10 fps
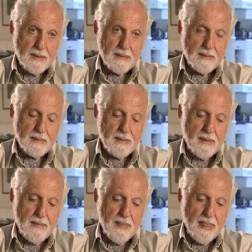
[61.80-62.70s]
this.
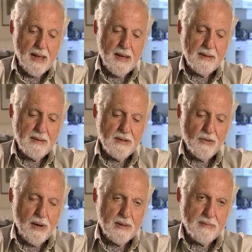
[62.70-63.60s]
And I didn't
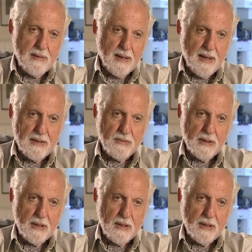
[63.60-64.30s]
quite realize what